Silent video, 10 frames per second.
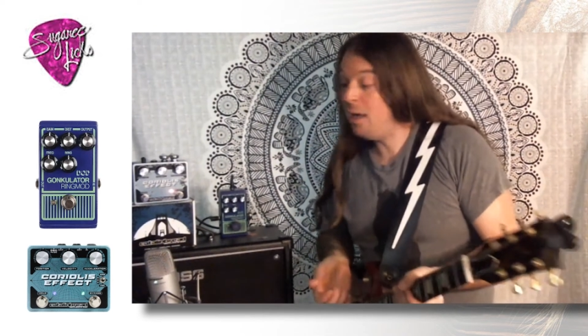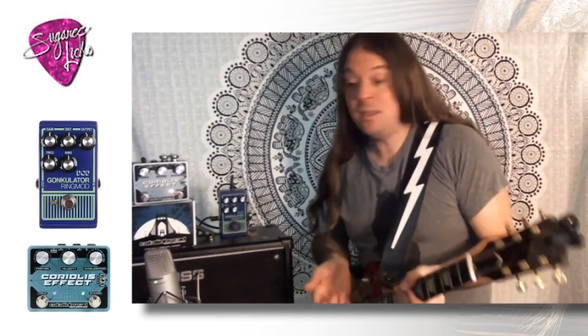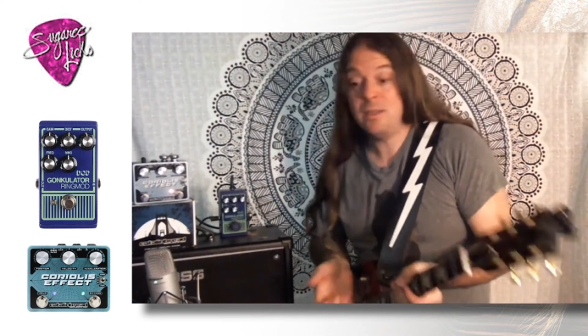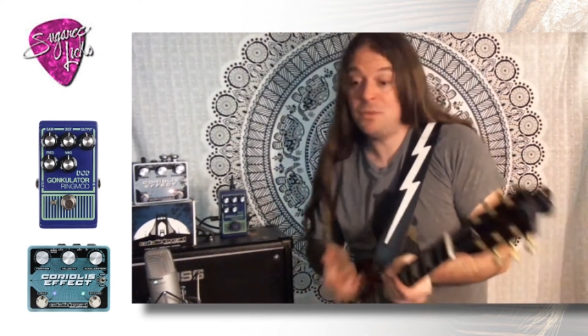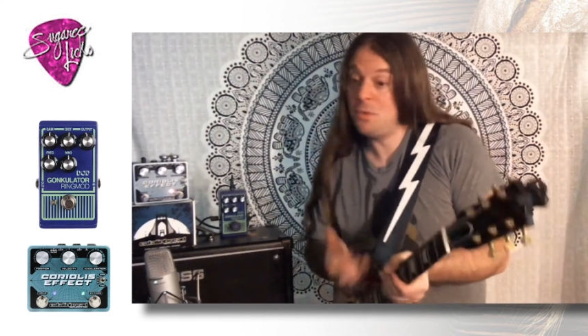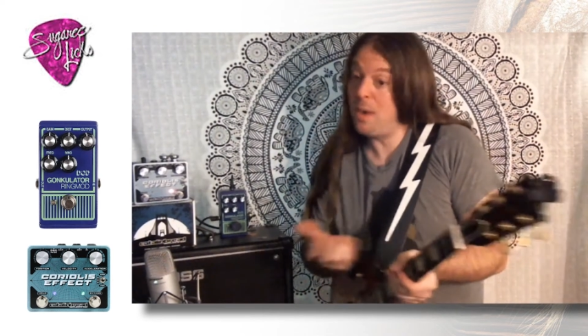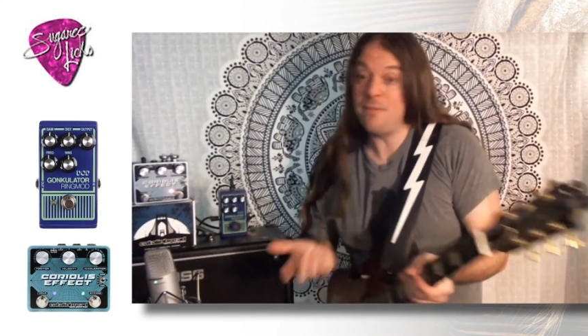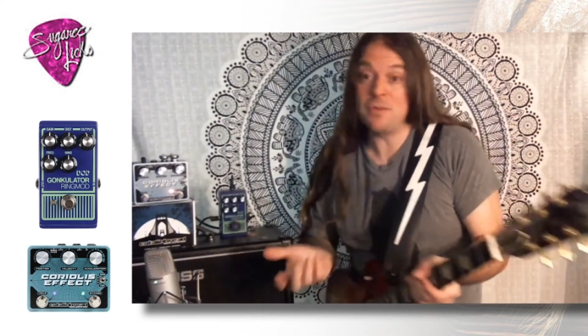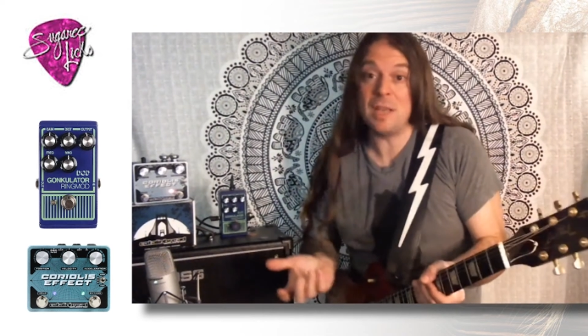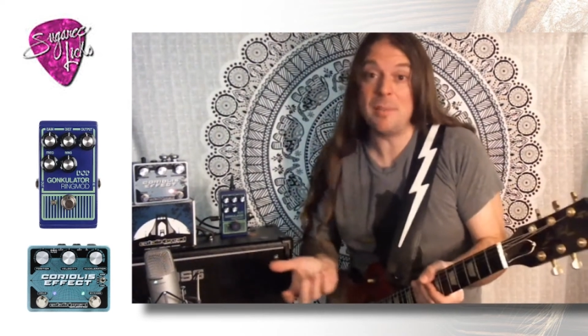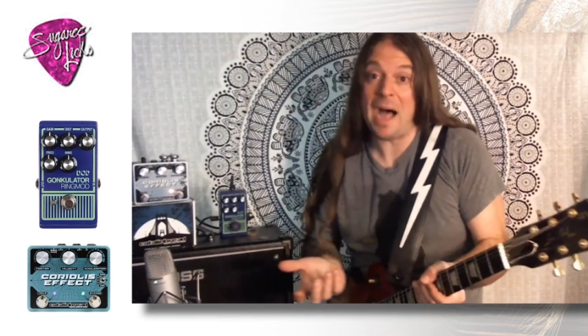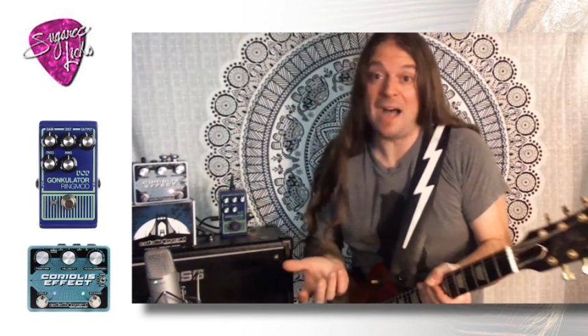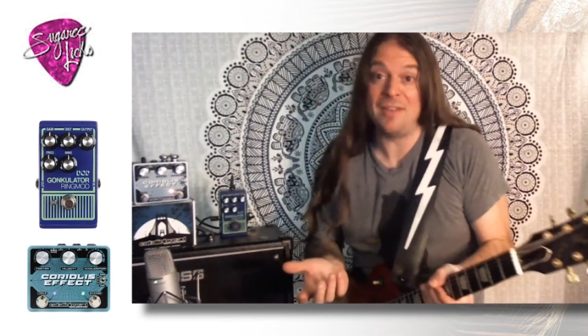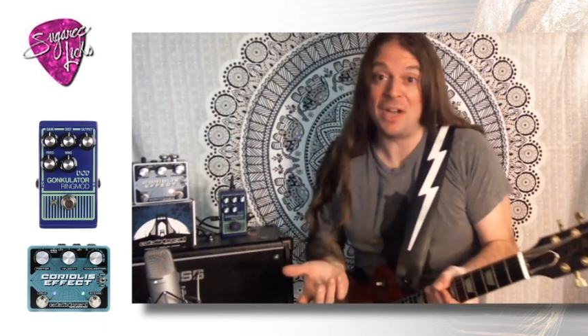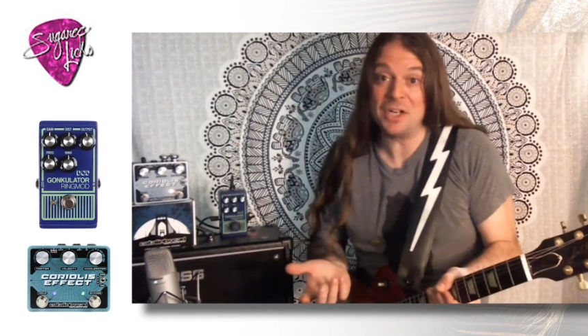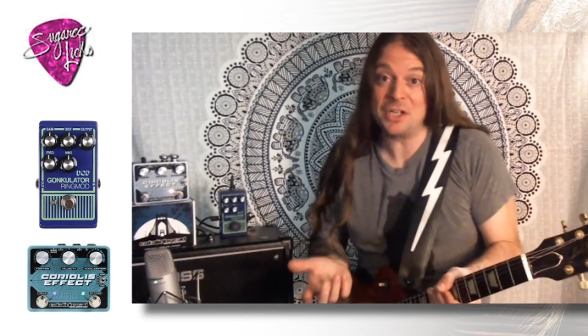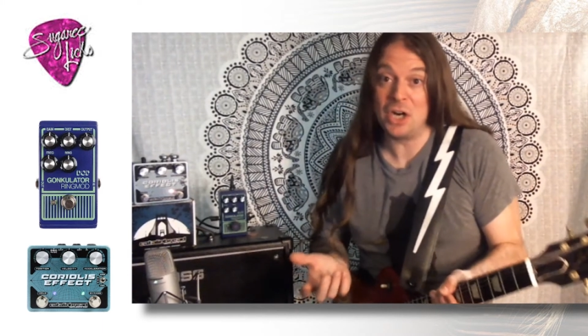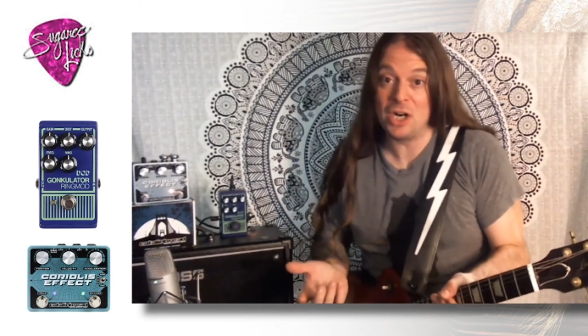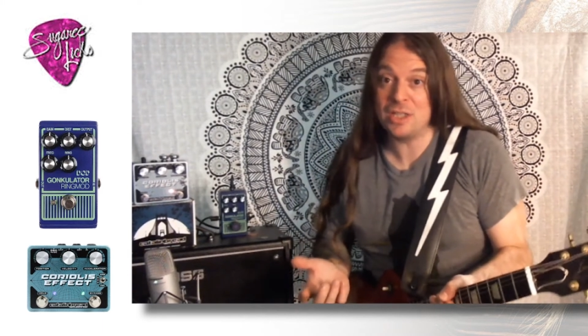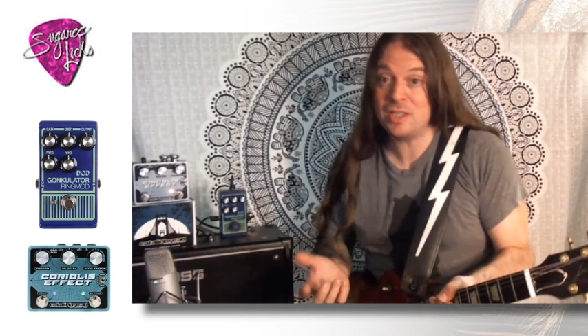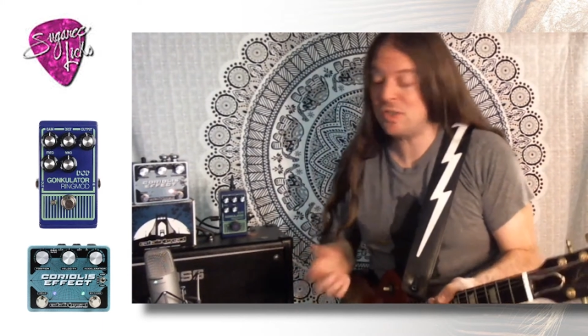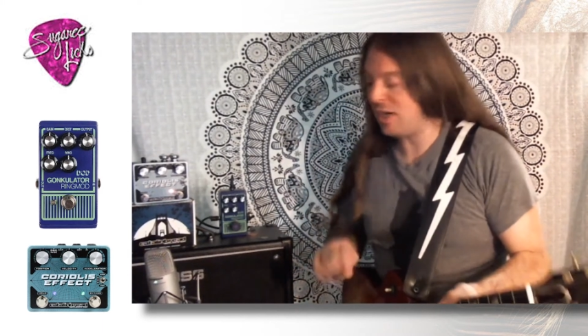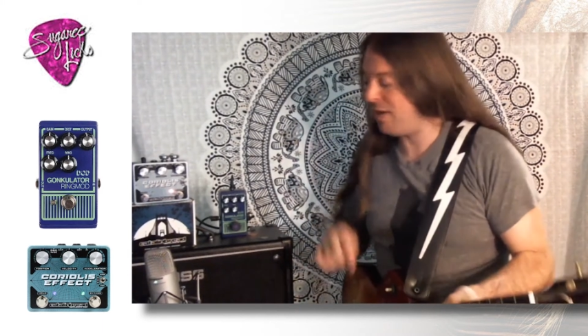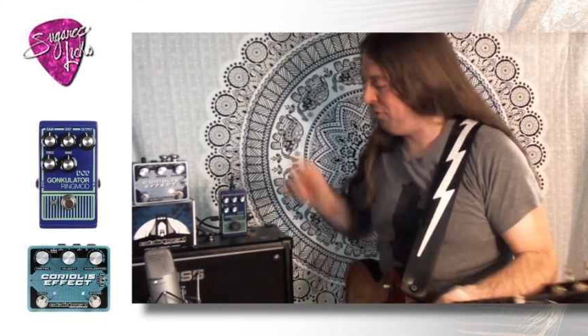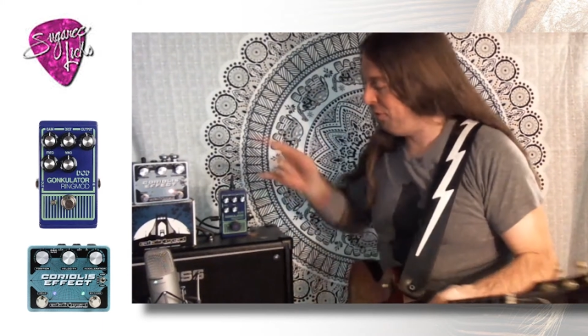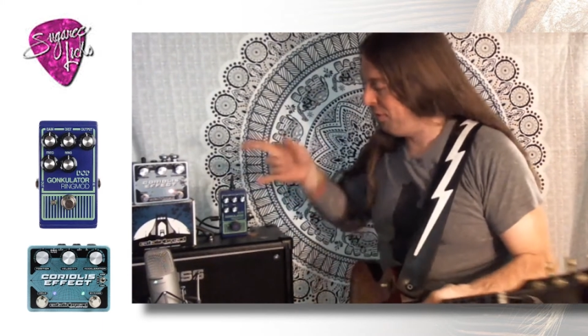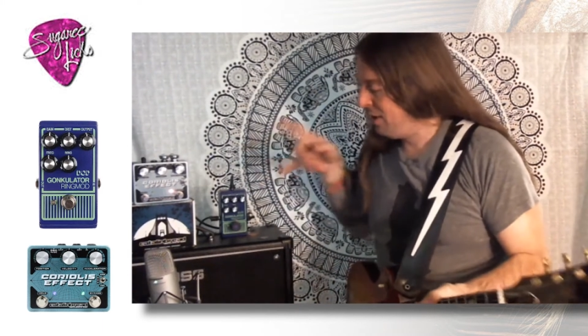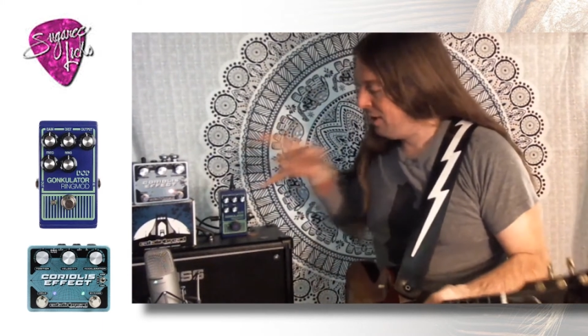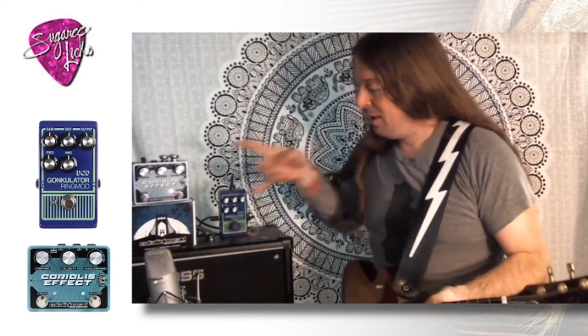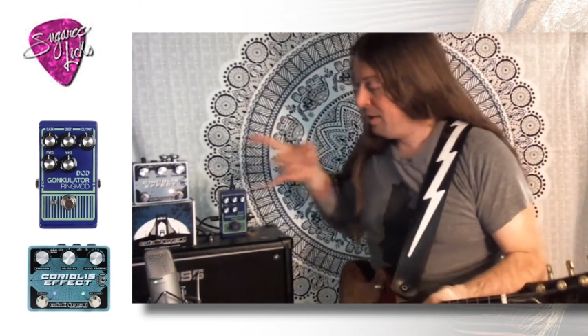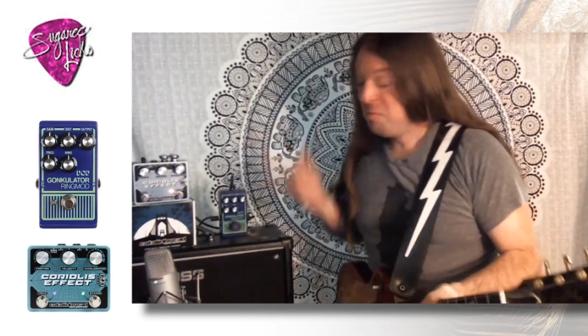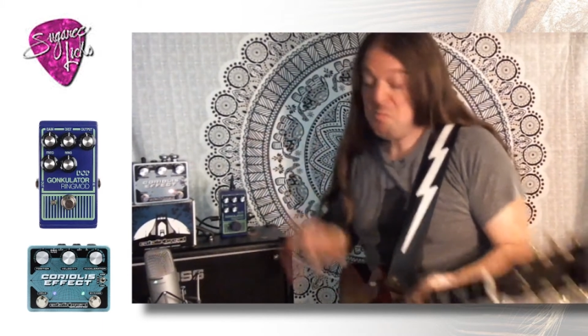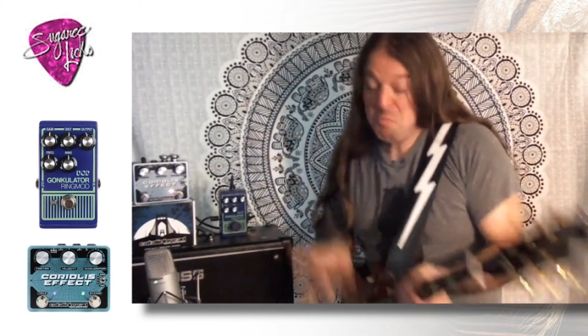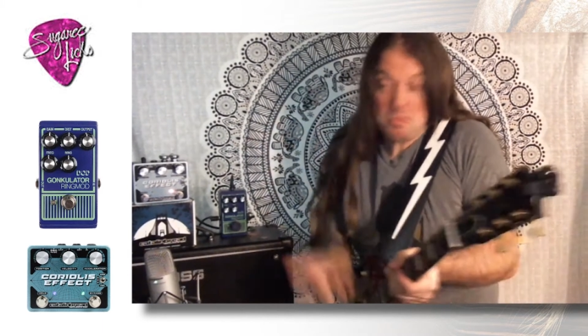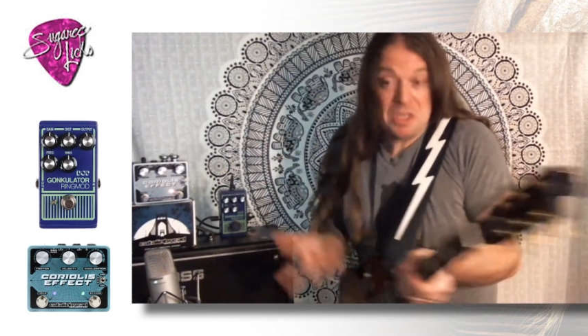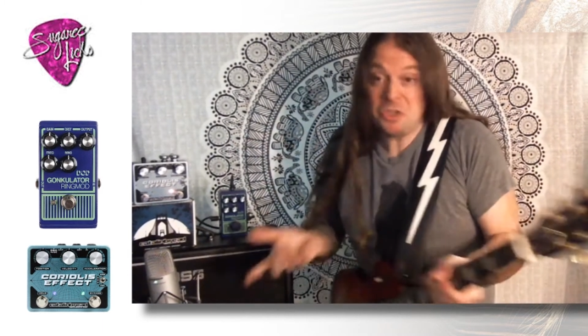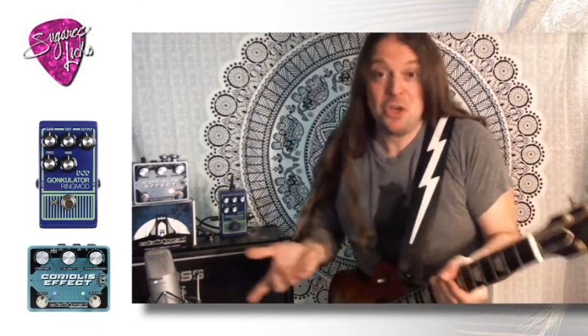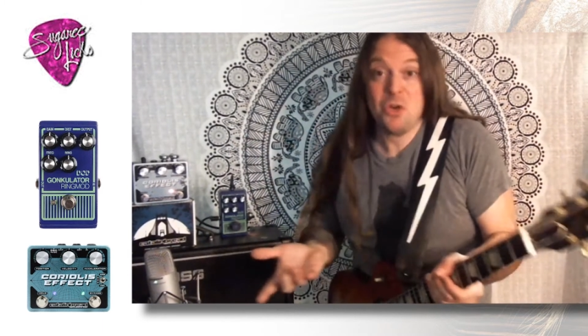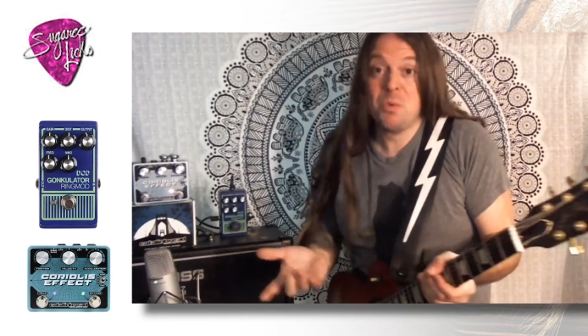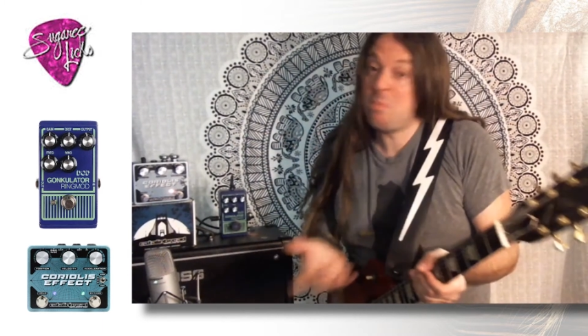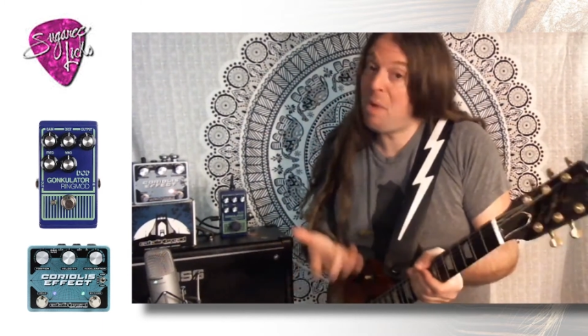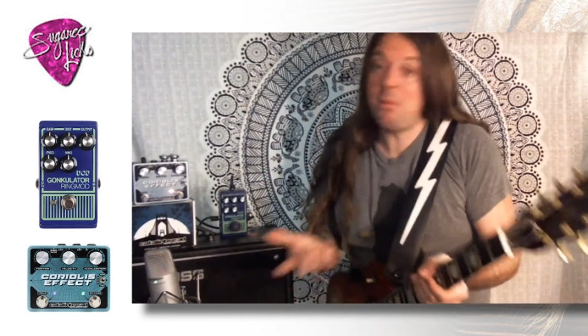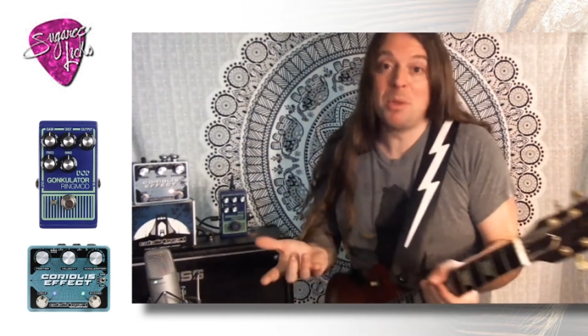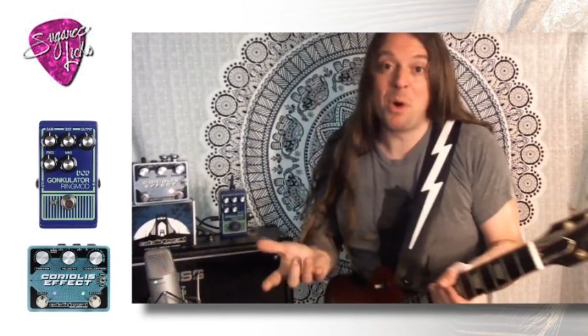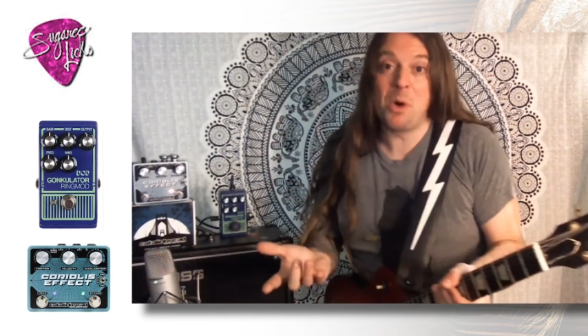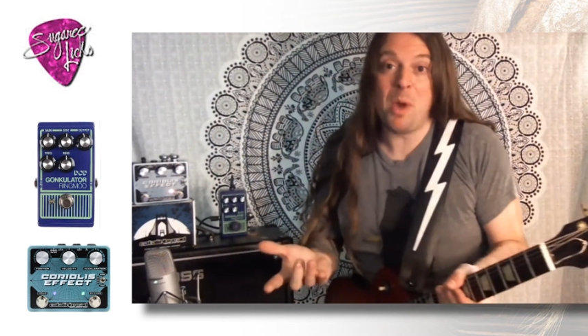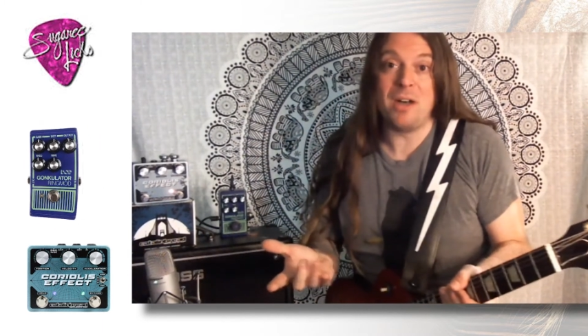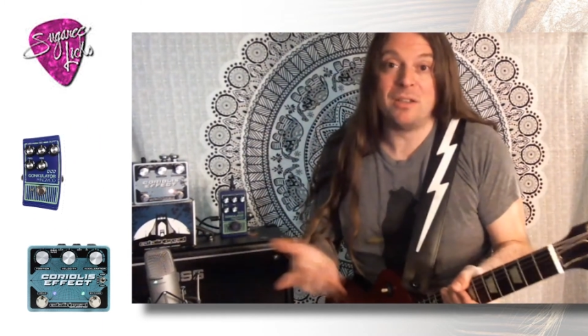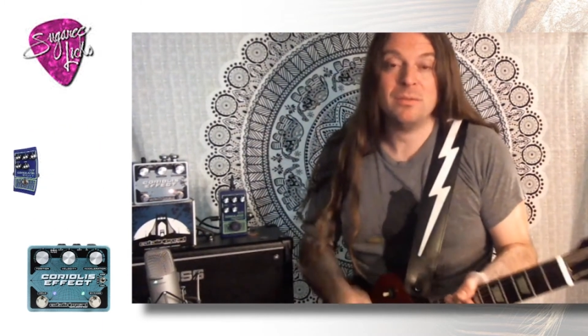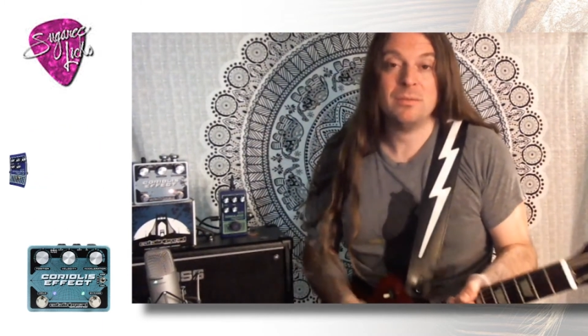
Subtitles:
If you're ready for some avant-garde stuff, these two would probably work well.